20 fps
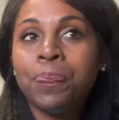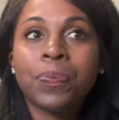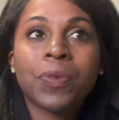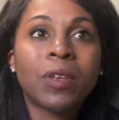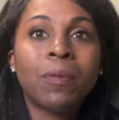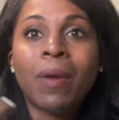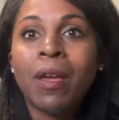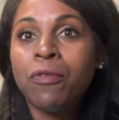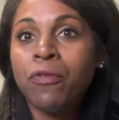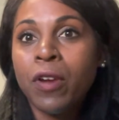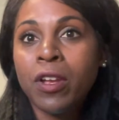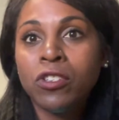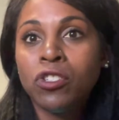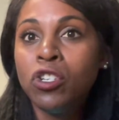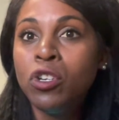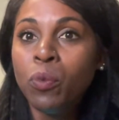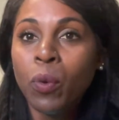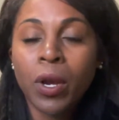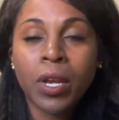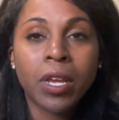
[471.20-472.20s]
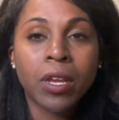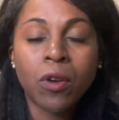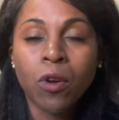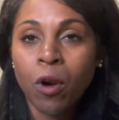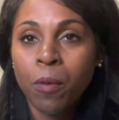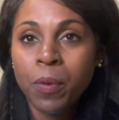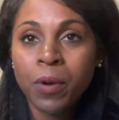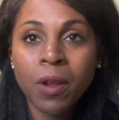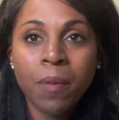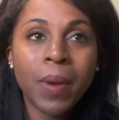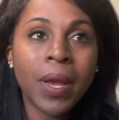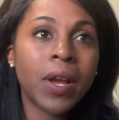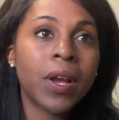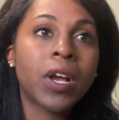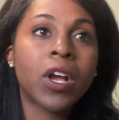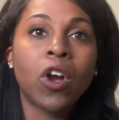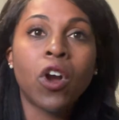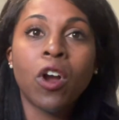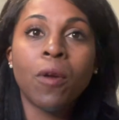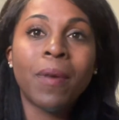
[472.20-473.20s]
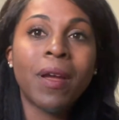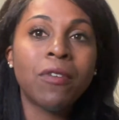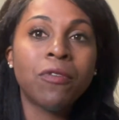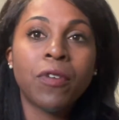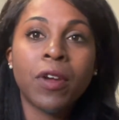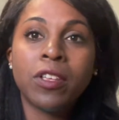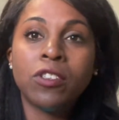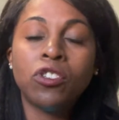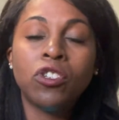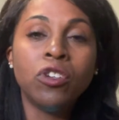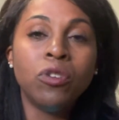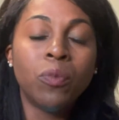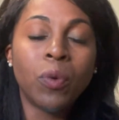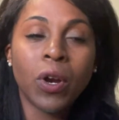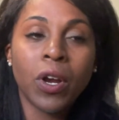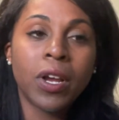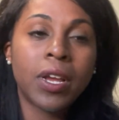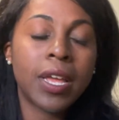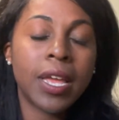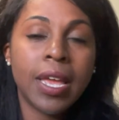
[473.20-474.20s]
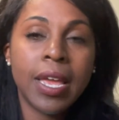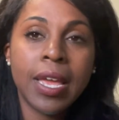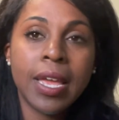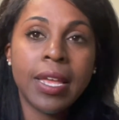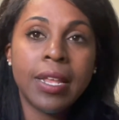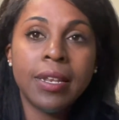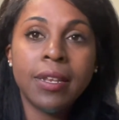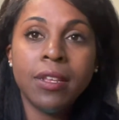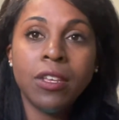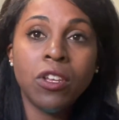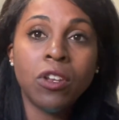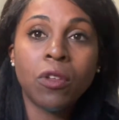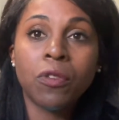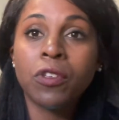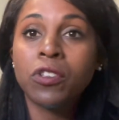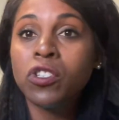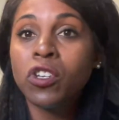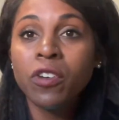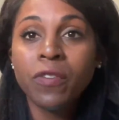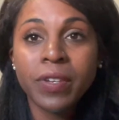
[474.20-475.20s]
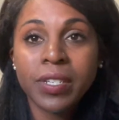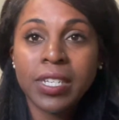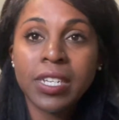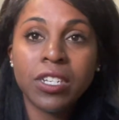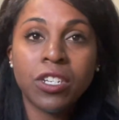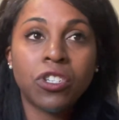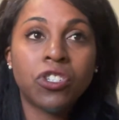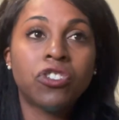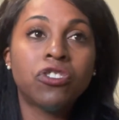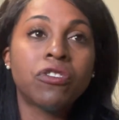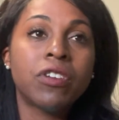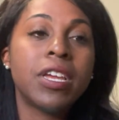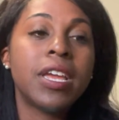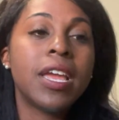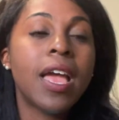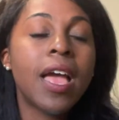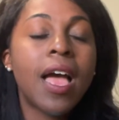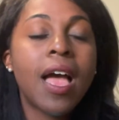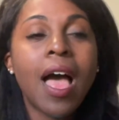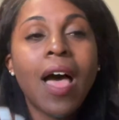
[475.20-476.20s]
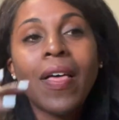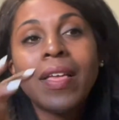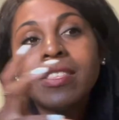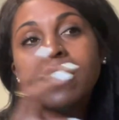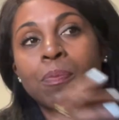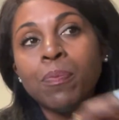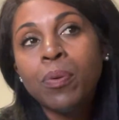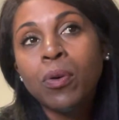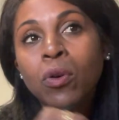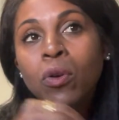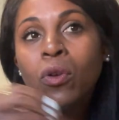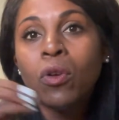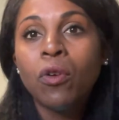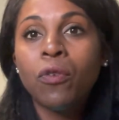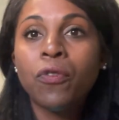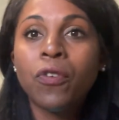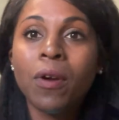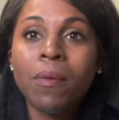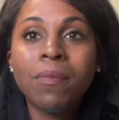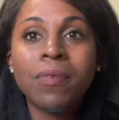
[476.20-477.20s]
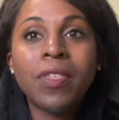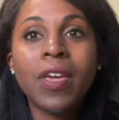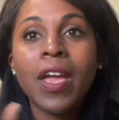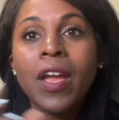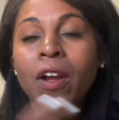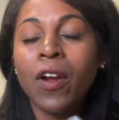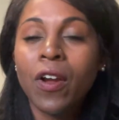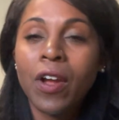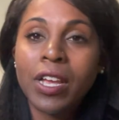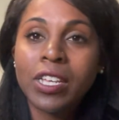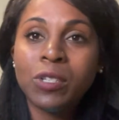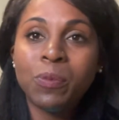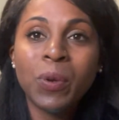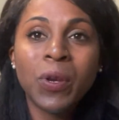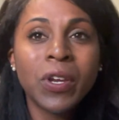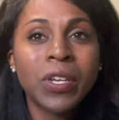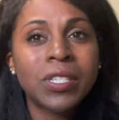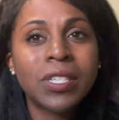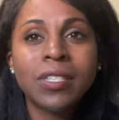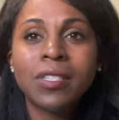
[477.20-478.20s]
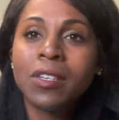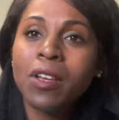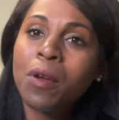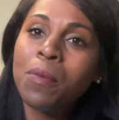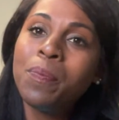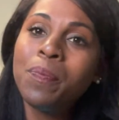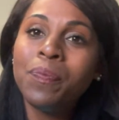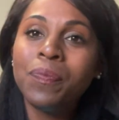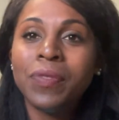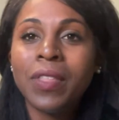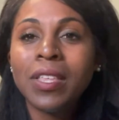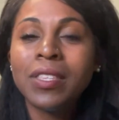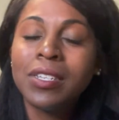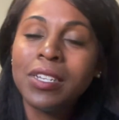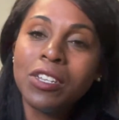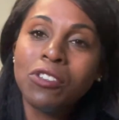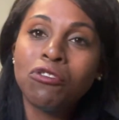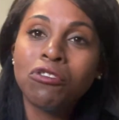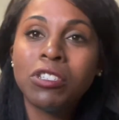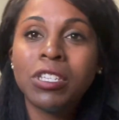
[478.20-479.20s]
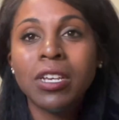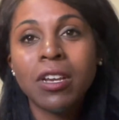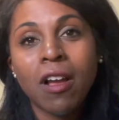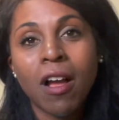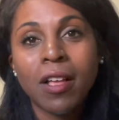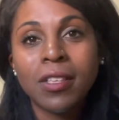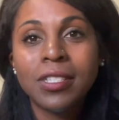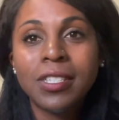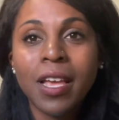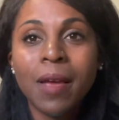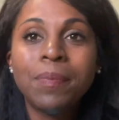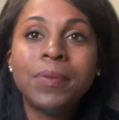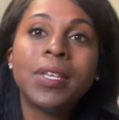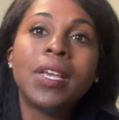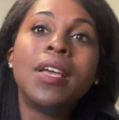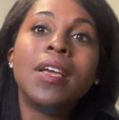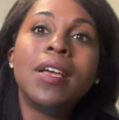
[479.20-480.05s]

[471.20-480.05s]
my friends who work in corporate America, or my friends who work in, the service industry. I like to pull from their experiences and go, that's an interesting concept.